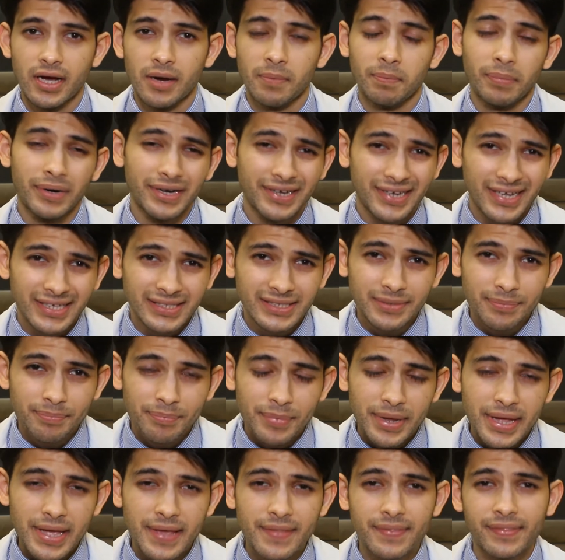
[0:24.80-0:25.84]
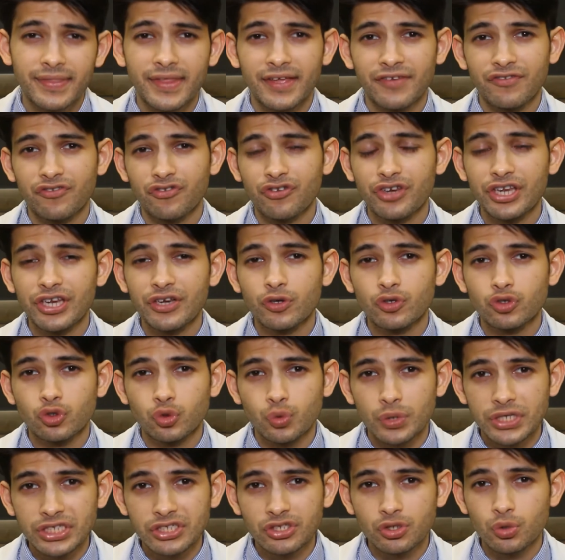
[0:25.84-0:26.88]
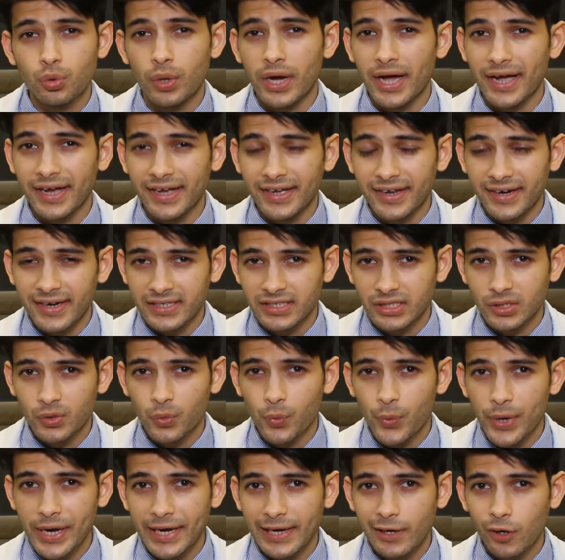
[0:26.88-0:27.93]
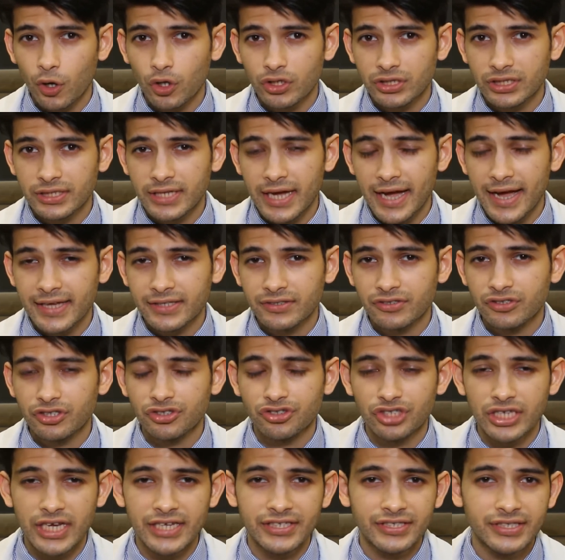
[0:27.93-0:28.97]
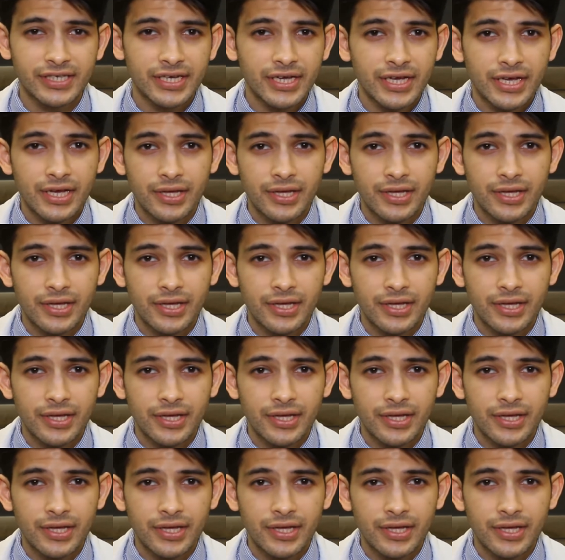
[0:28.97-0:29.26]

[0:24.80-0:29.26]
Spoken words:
but does it mean that you need to switch to aggressive weight loss diets such as